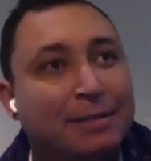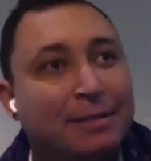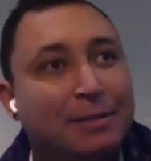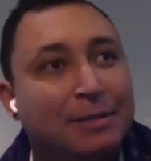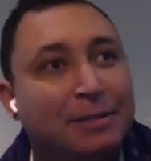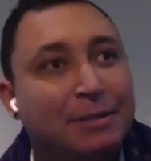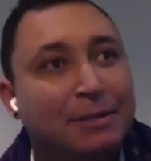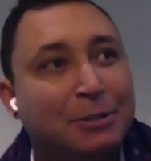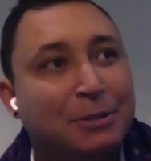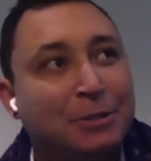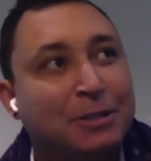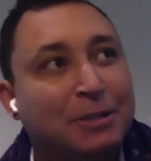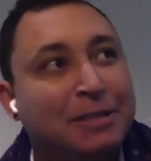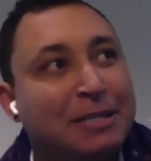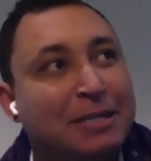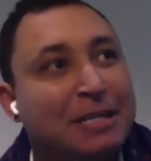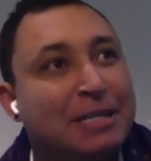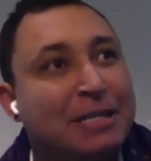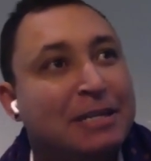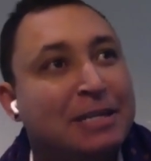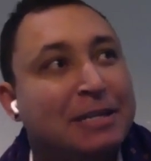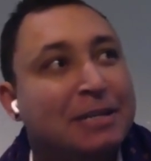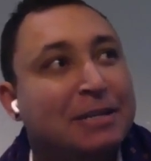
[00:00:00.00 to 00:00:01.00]
look,
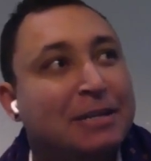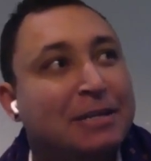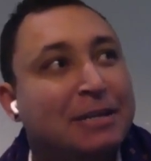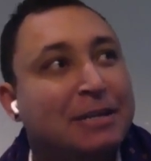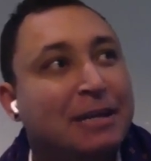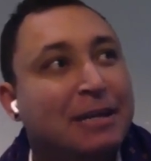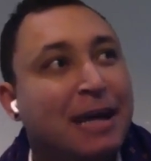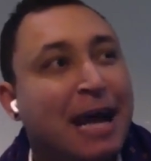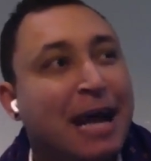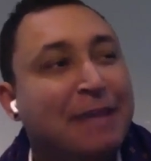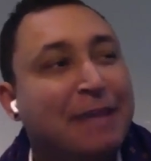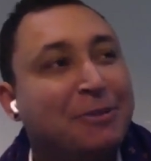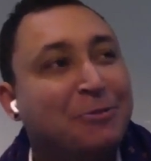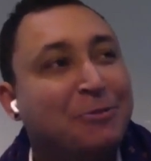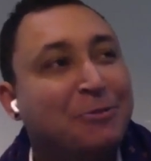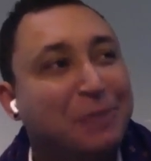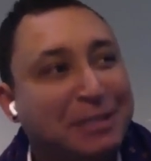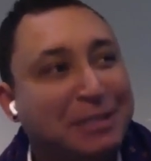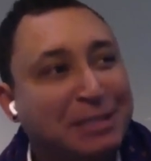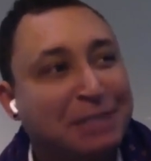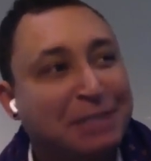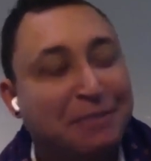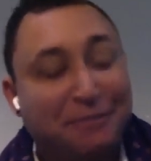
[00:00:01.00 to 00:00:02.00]
at the
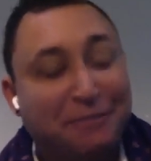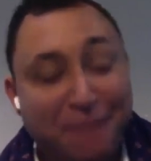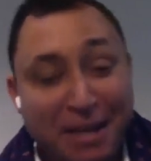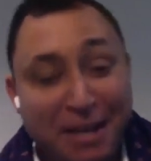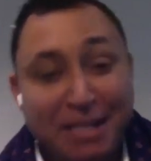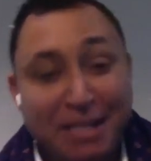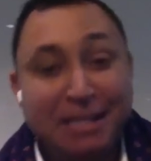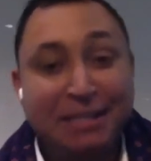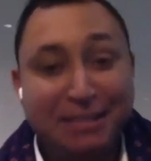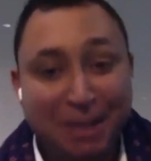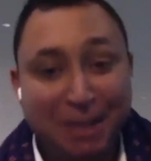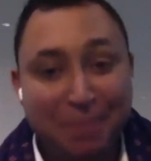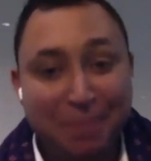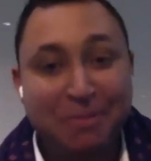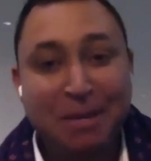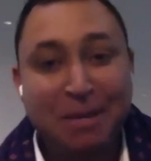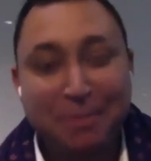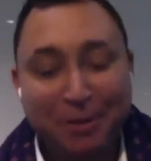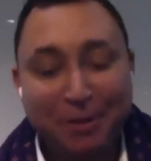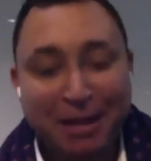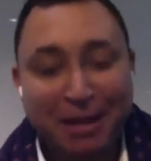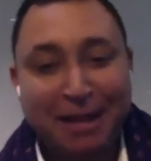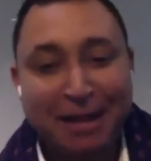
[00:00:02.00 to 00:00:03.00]
risk of offending some
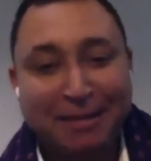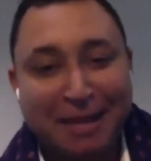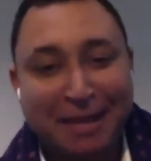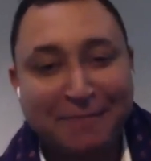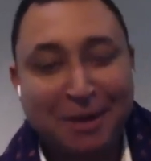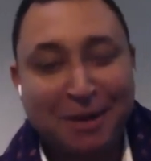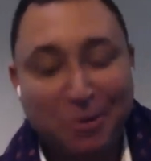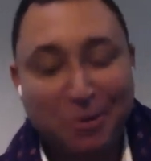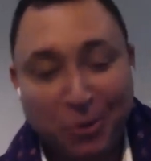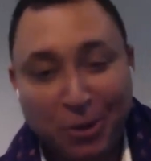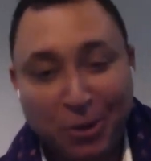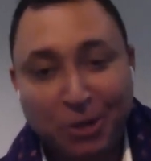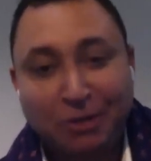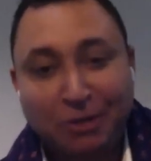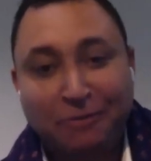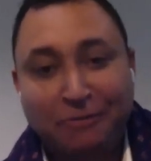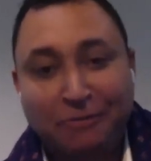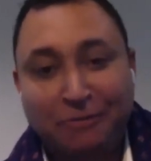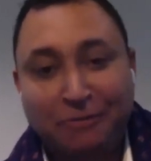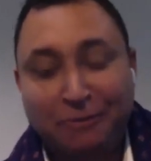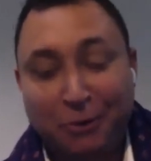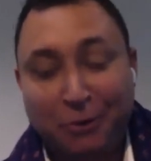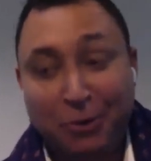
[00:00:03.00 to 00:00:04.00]
people out there that work
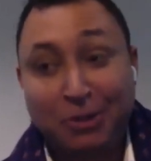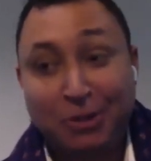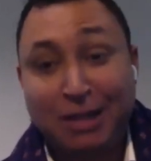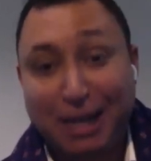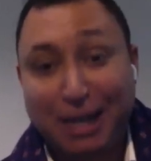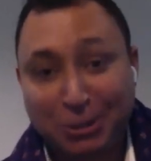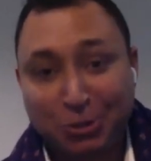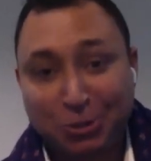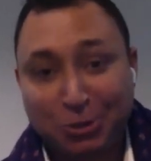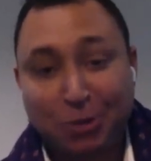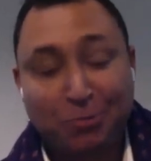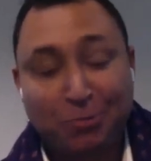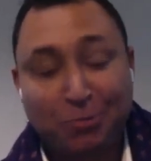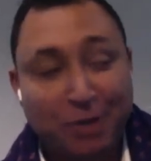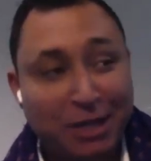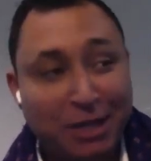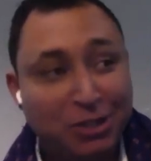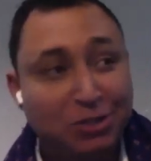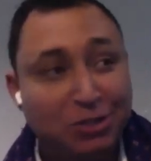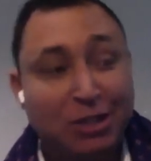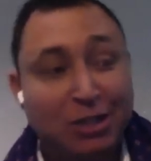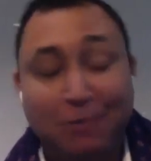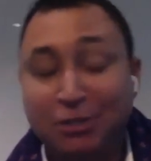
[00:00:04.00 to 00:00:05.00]
for large
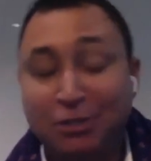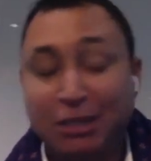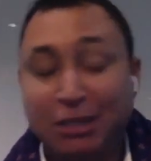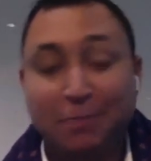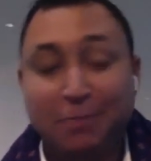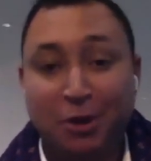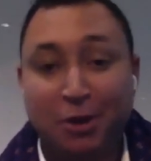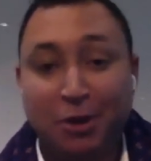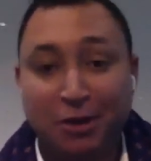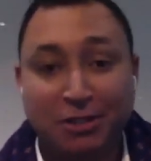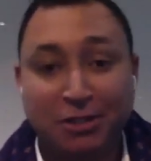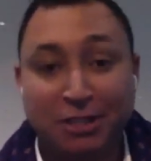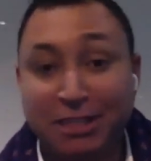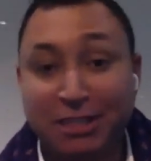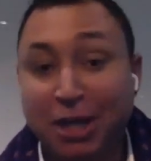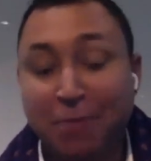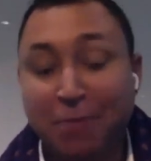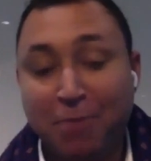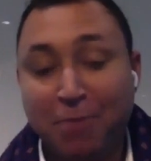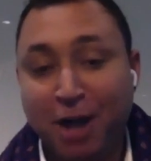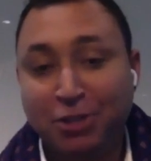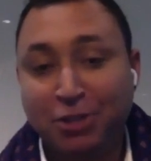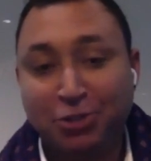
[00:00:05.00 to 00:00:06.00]
corporations, I'm just going to be honest and tell
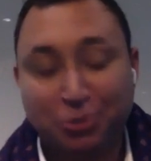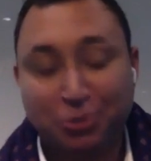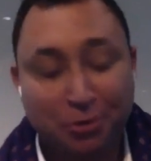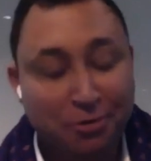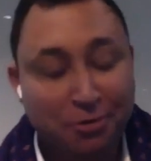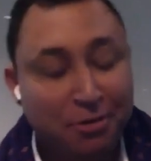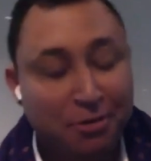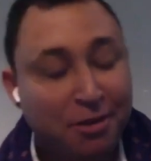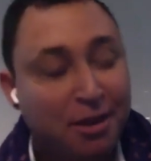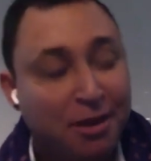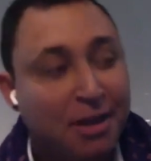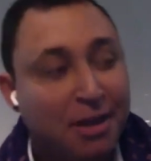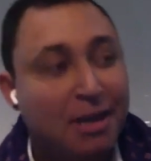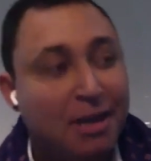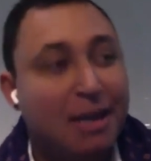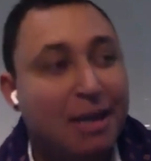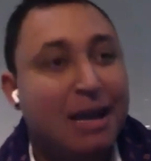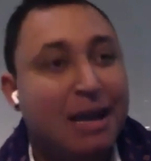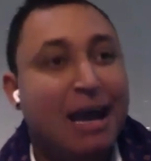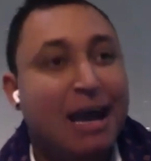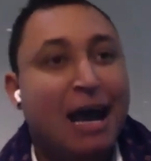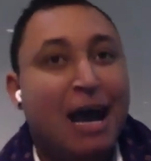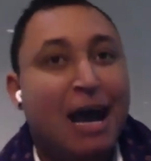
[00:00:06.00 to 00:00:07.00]
my truth.
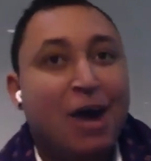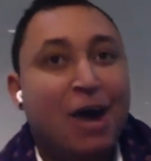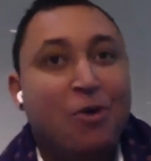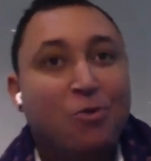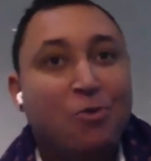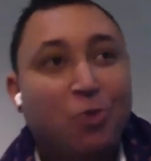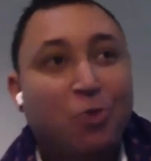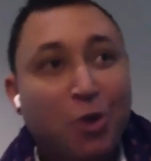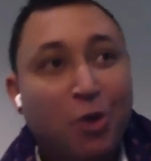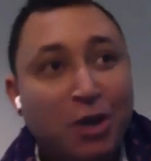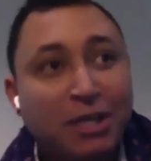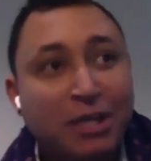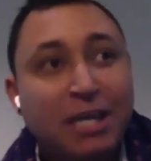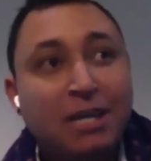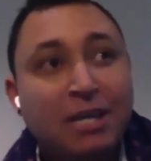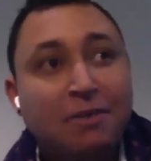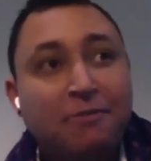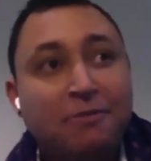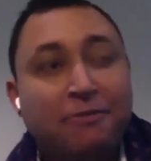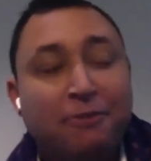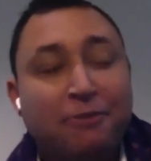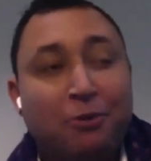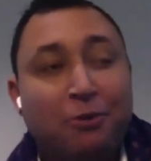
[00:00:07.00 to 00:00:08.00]
Uh, working
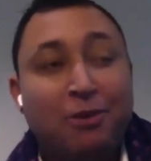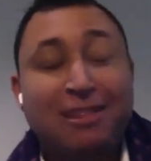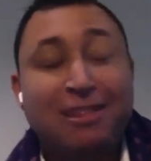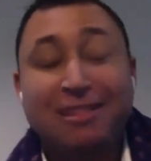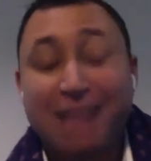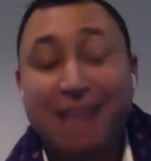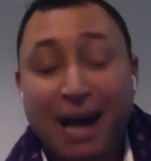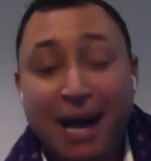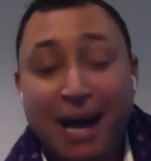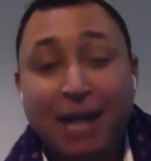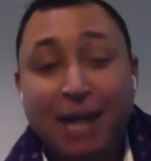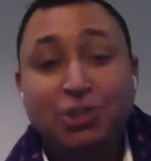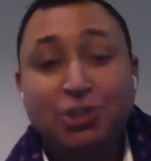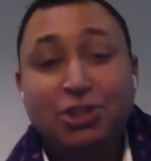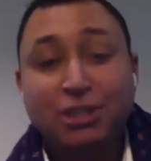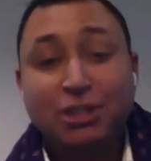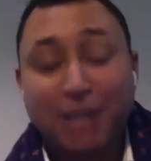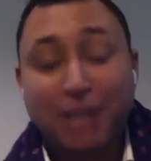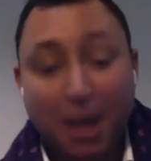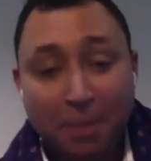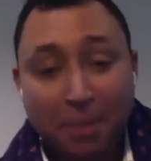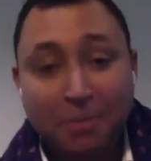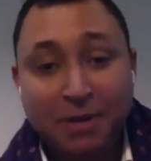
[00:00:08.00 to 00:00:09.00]
for a large
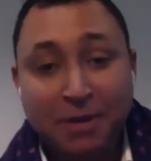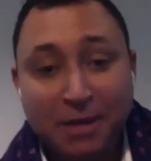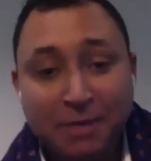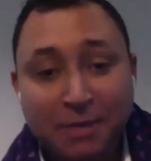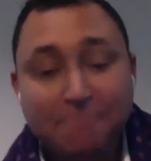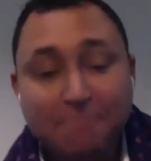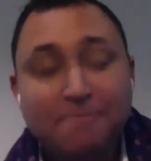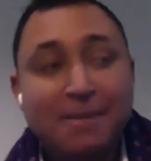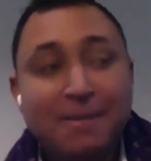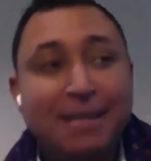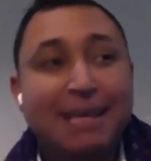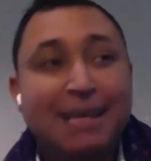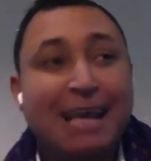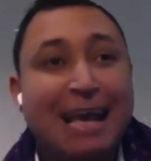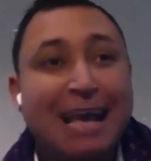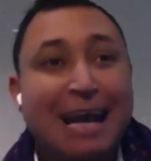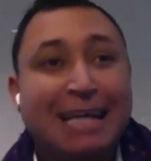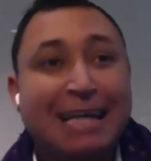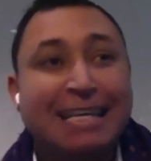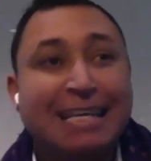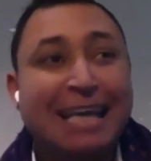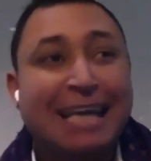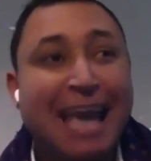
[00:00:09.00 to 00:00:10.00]
company uh,
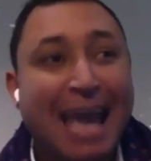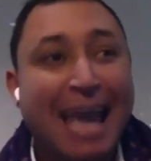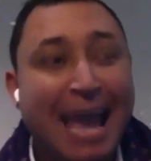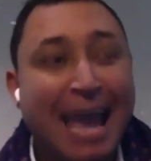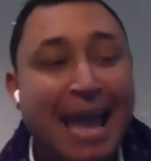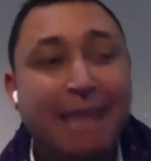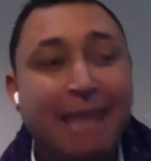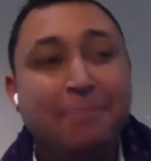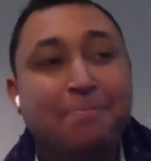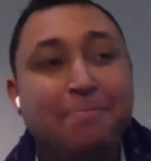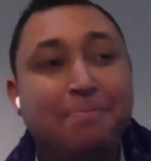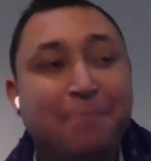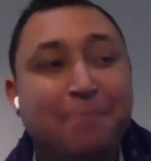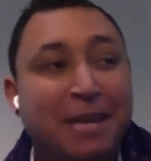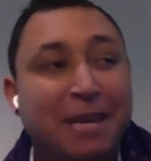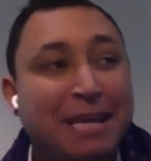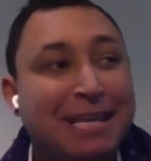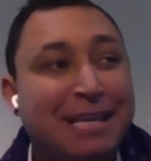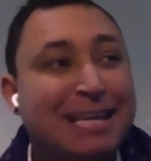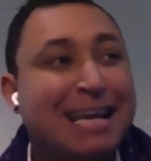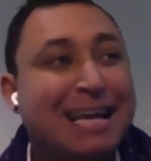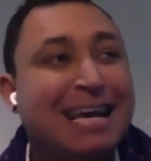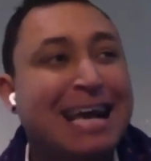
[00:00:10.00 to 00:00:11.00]
can
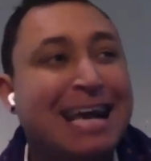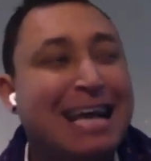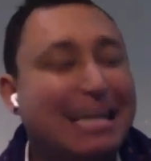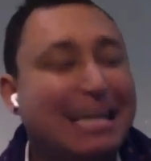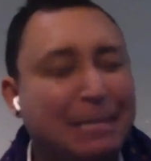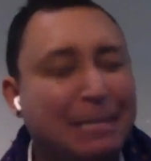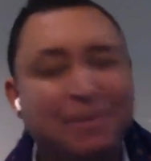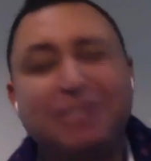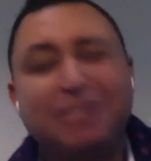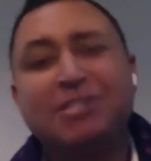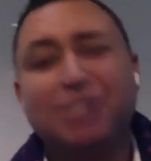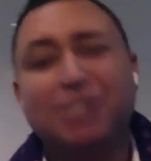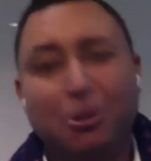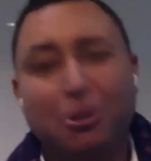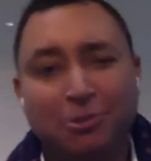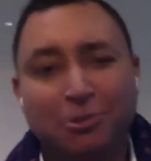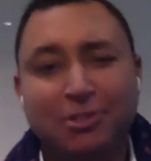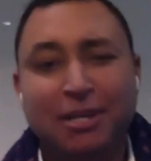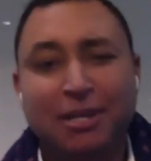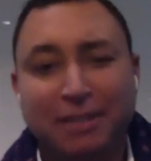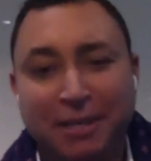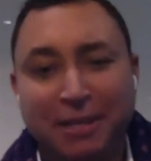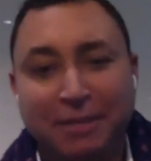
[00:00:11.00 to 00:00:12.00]
be a little bit
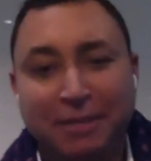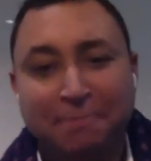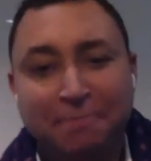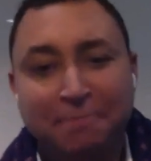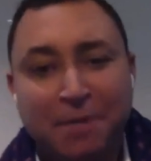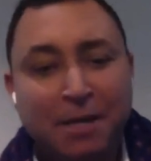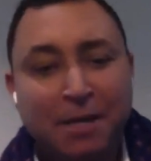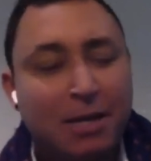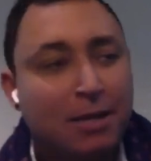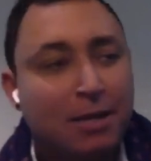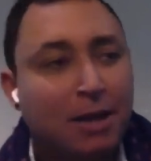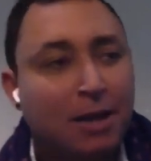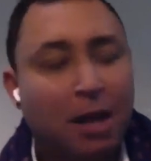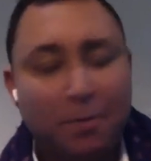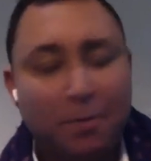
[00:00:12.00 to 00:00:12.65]
soul-sucking. I'll